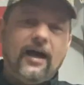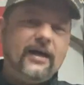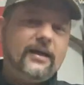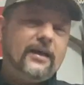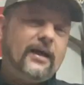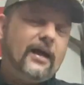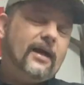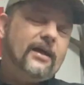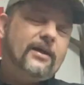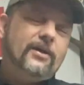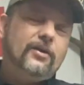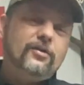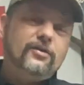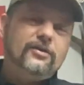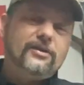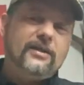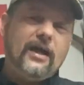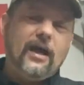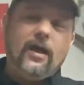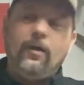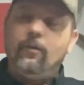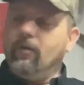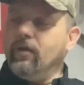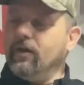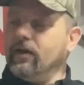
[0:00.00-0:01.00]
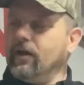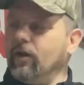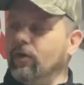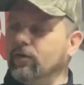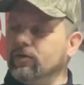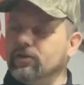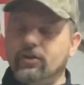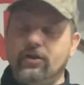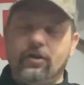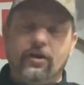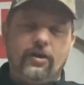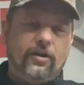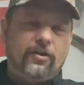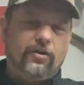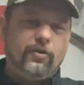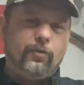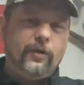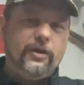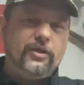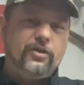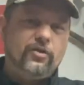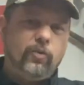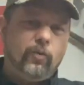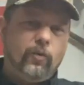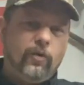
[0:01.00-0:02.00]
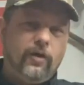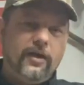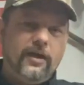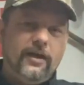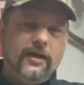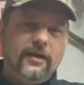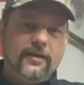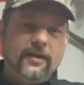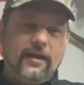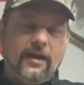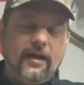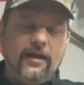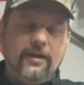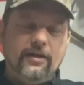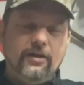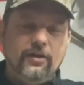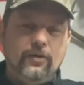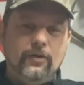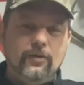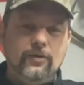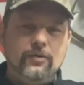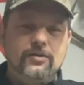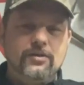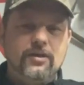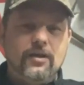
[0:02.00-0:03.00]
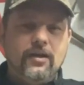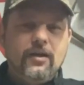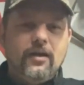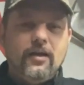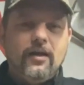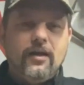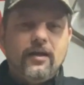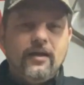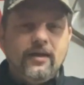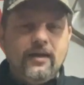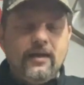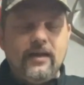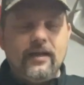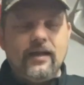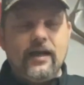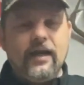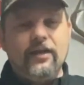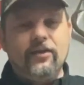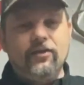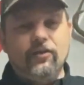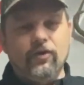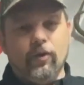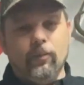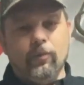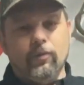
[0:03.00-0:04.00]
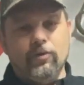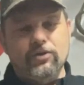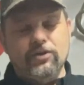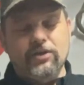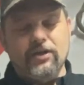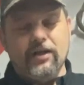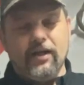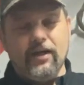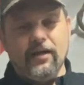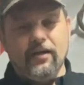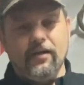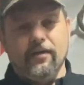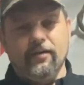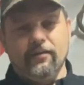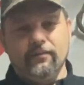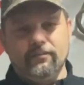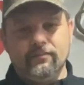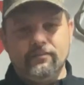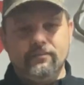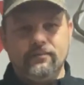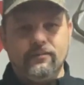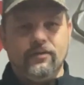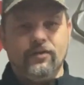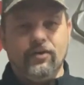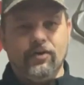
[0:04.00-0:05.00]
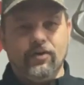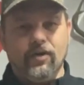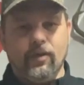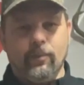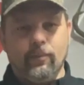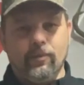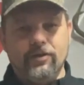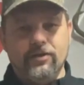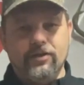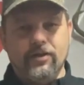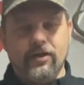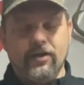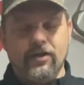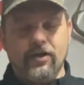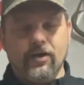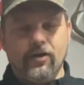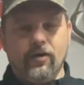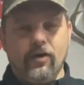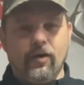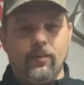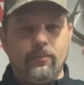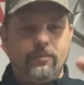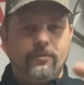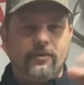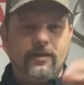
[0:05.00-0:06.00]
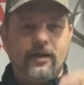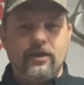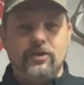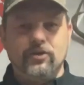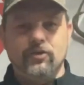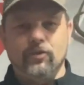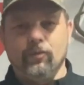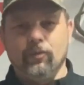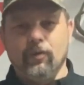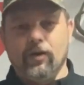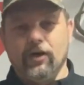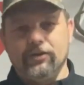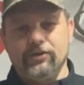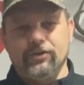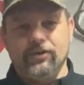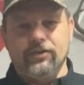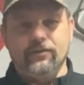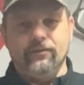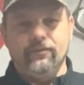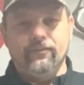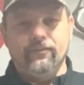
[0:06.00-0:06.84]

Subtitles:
I use that one. I also got a 320 that I use. Get a thermal scanner. Your numbers are going to go up. Thanks for watching.